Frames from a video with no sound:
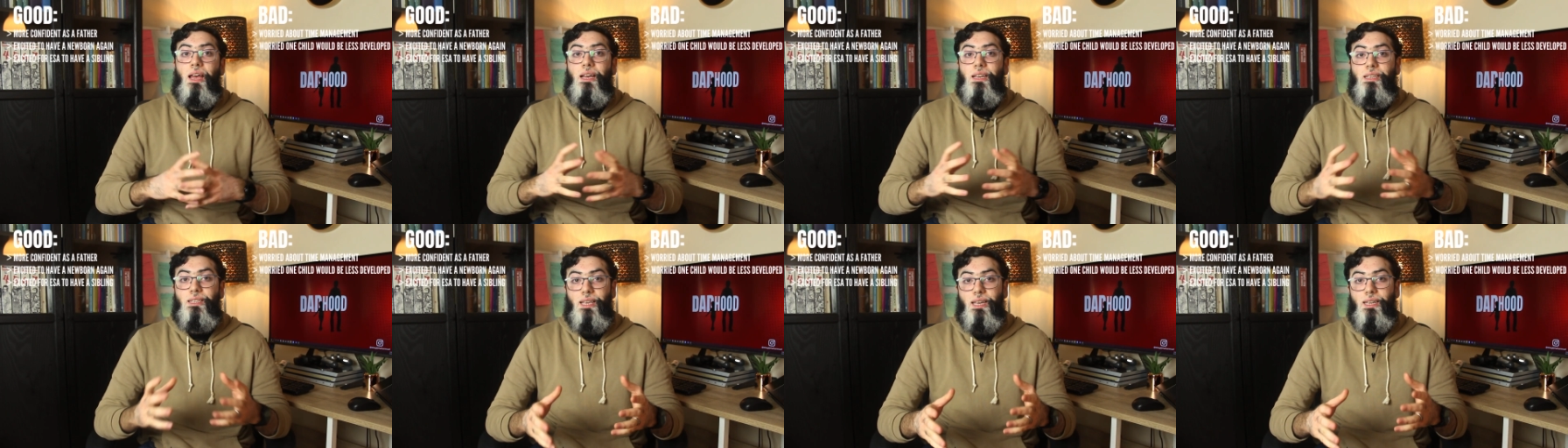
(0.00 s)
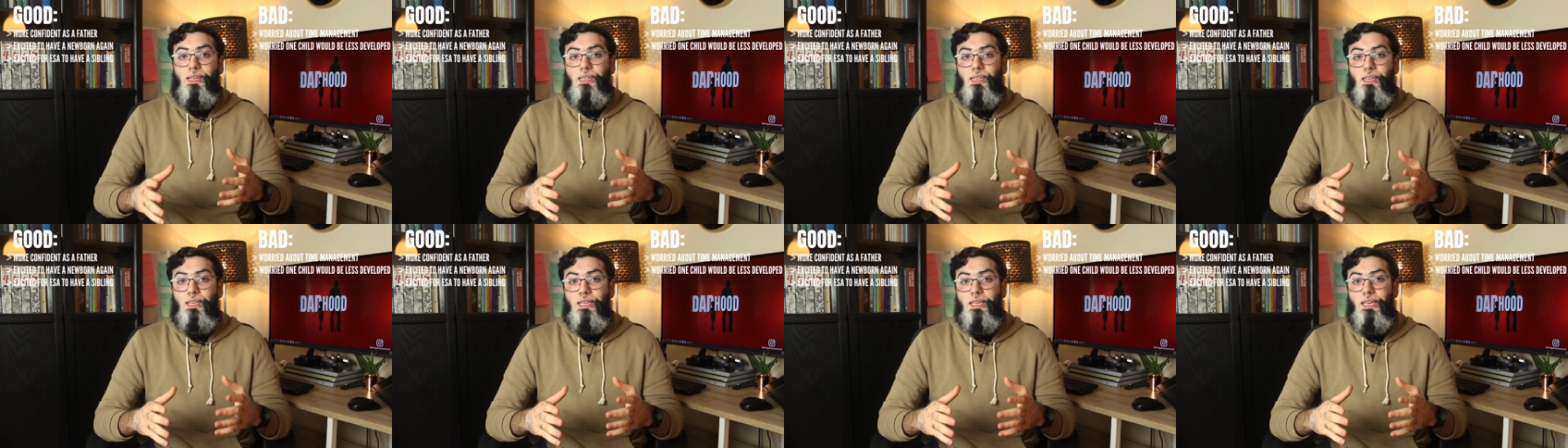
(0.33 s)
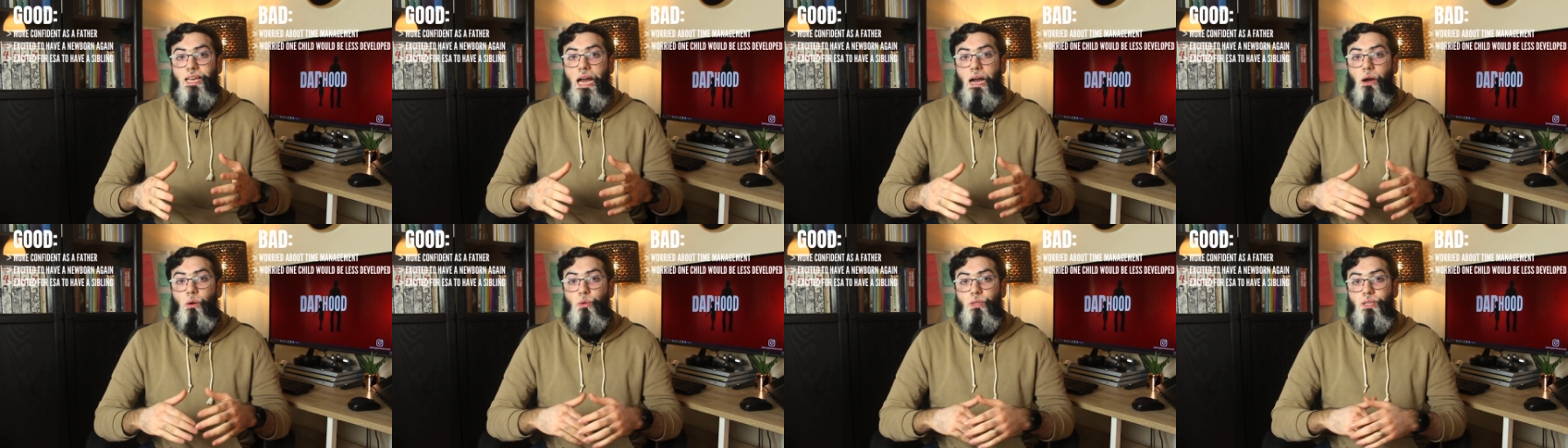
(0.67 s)

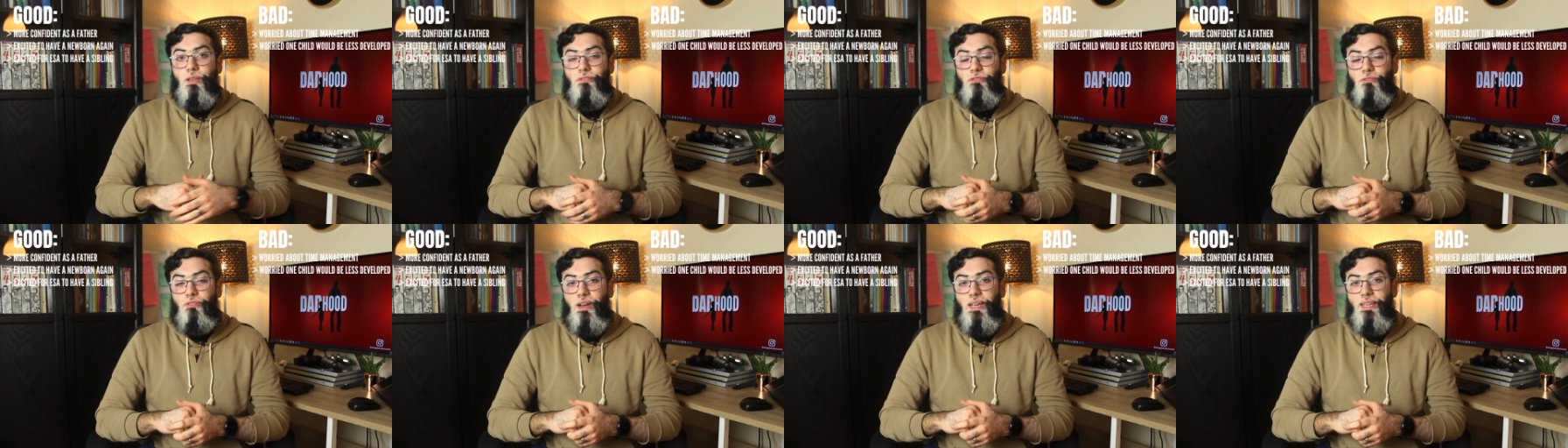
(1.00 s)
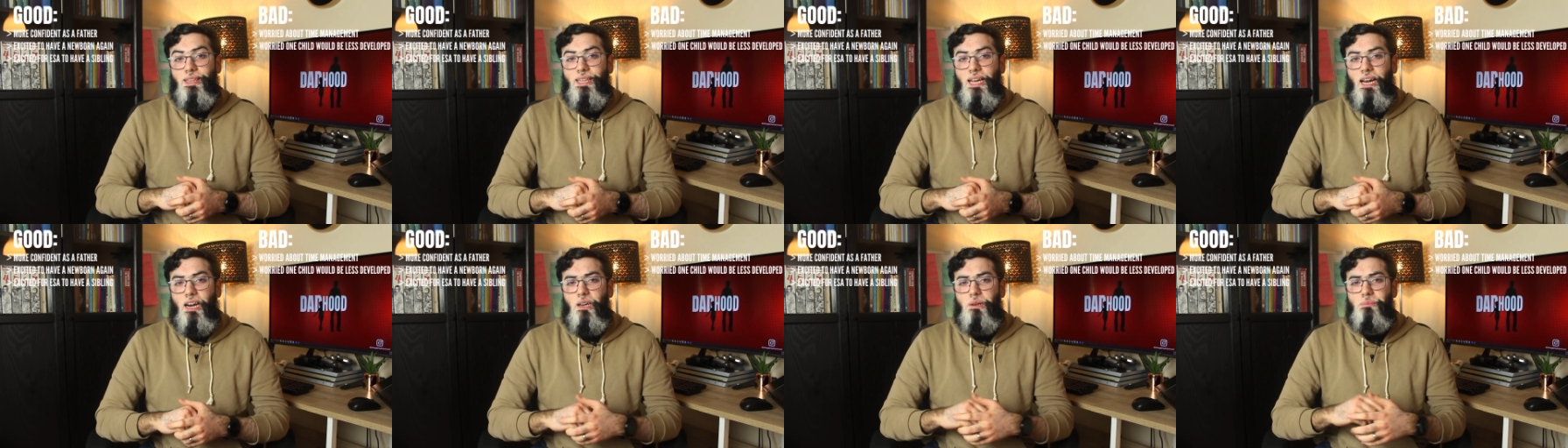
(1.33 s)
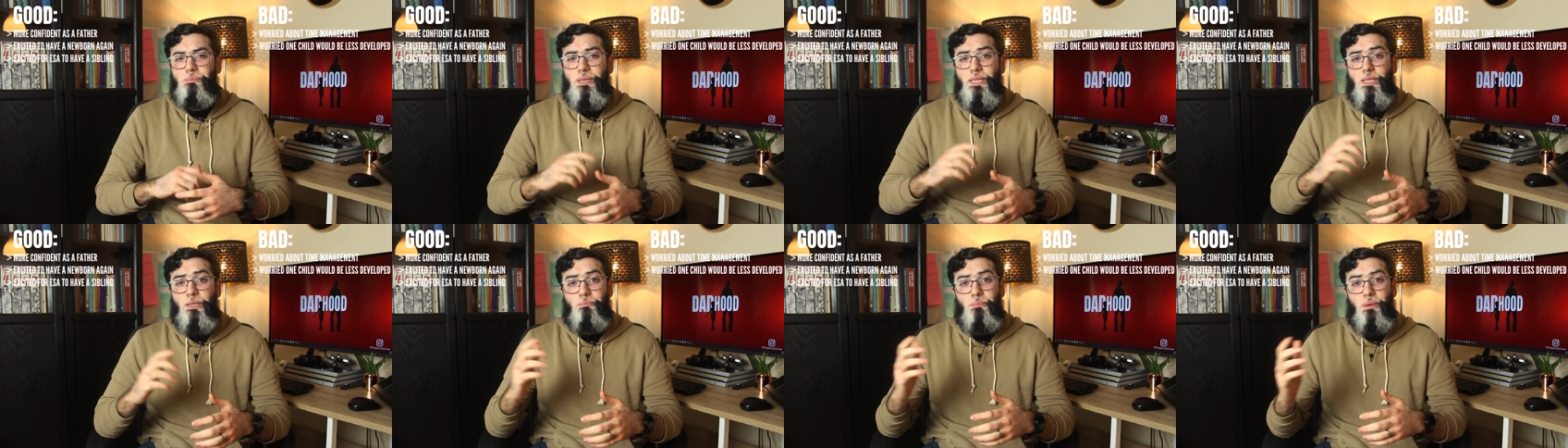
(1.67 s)
Secondly, I was afraid that I'd
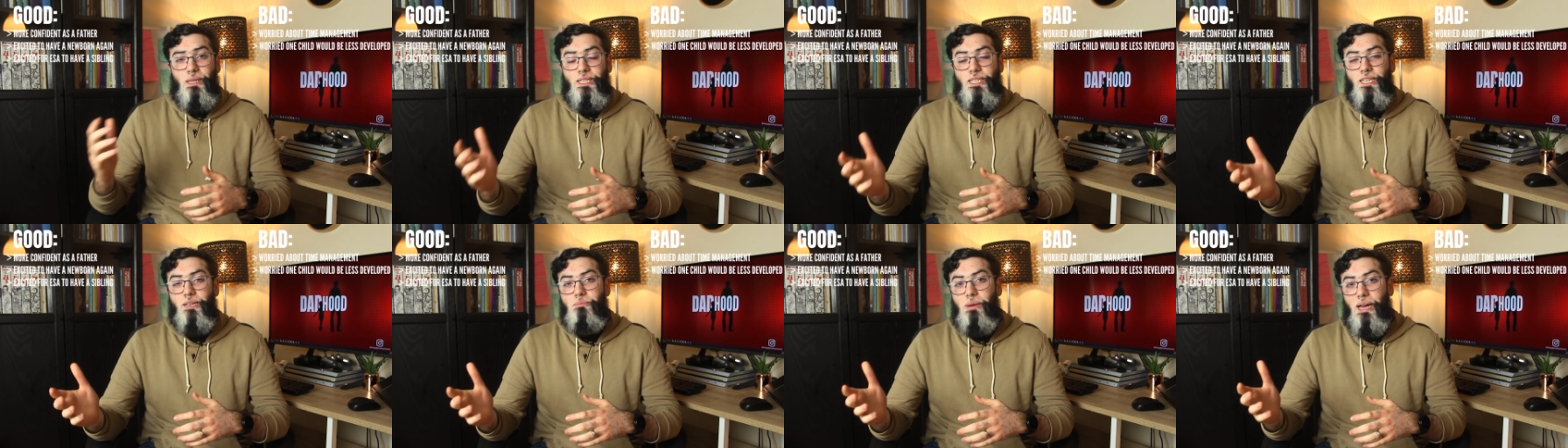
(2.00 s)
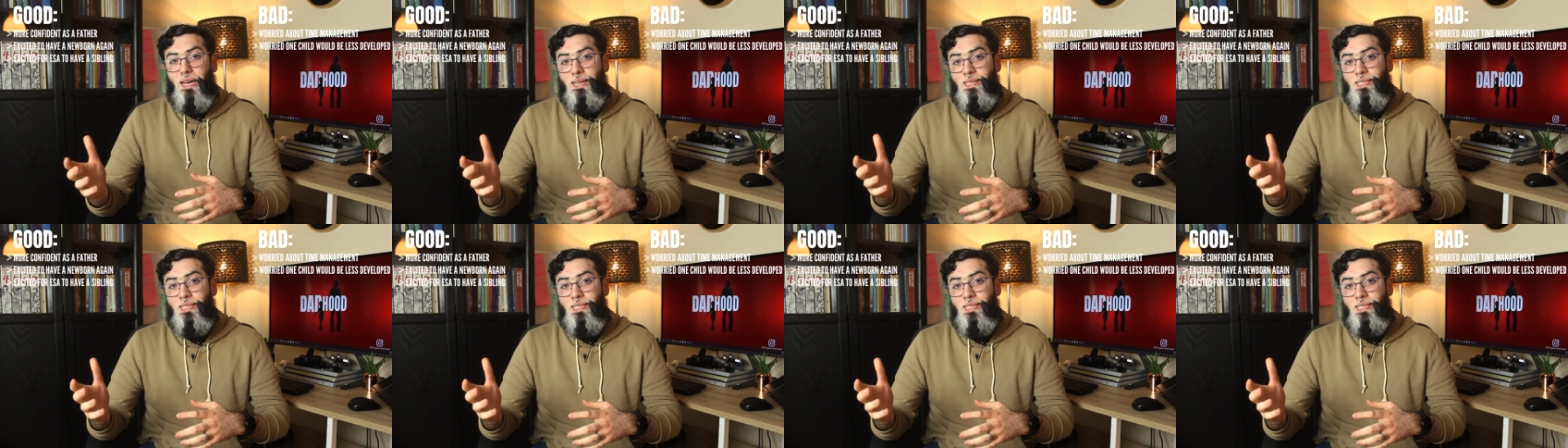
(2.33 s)
be splitting my